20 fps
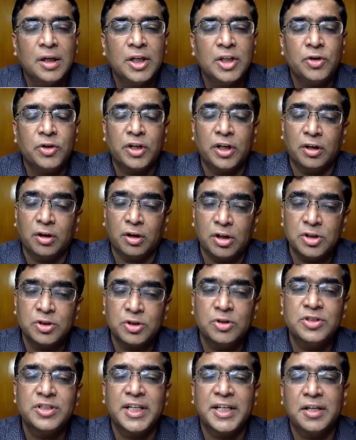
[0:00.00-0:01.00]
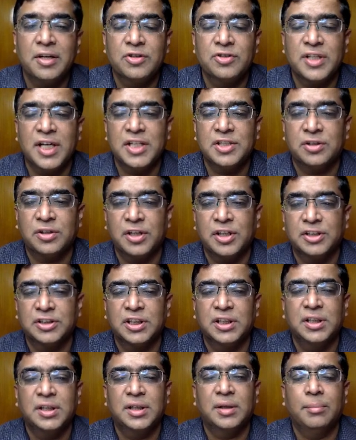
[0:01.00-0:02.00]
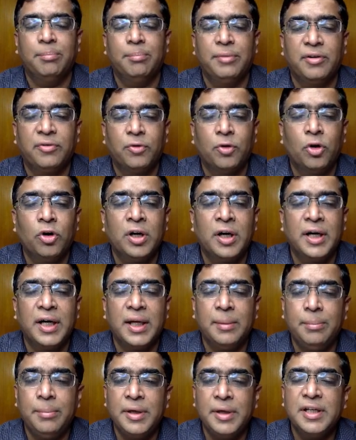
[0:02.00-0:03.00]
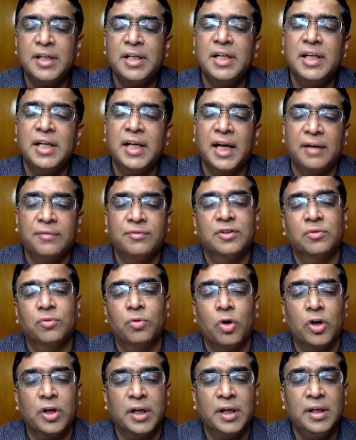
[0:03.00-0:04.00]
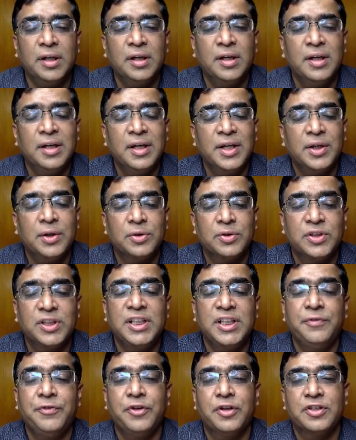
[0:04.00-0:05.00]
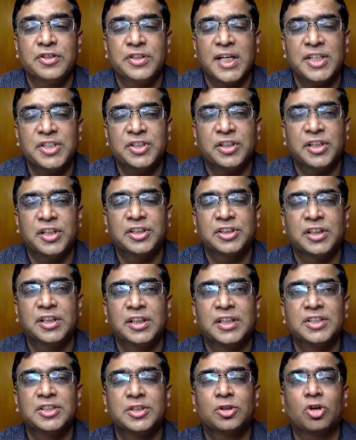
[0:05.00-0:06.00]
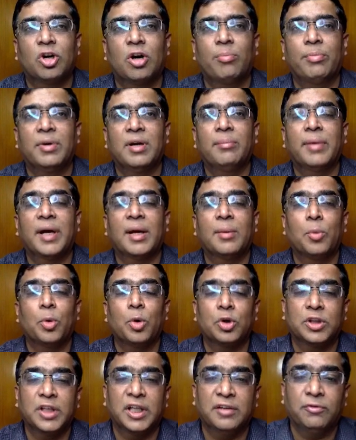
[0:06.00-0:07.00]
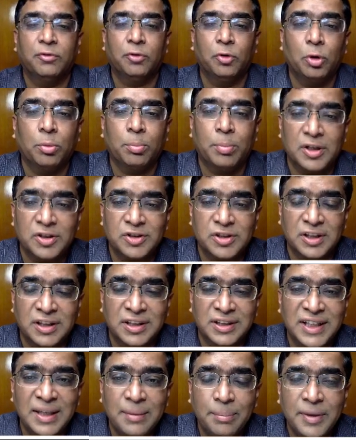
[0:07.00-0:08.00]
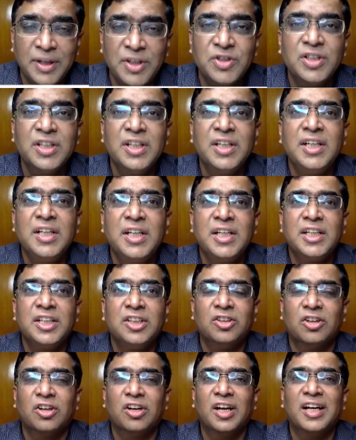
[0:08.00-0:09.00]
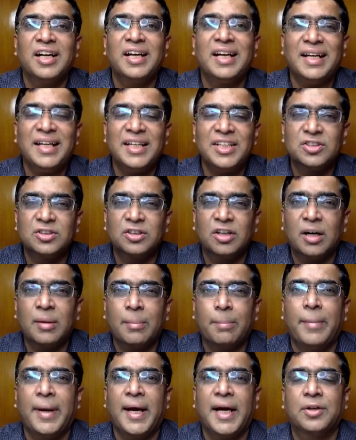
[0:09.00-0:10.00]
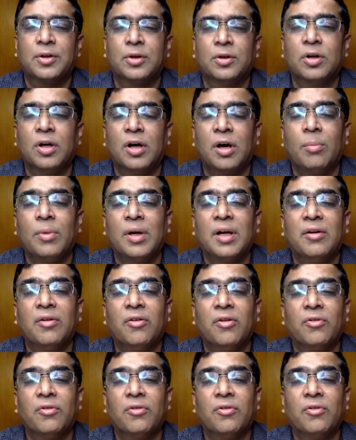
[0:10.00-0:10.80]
You can also check your saturation before and immediately after walking to see if your saturation is dropping by more than 4%. That means your lung is not back to normal.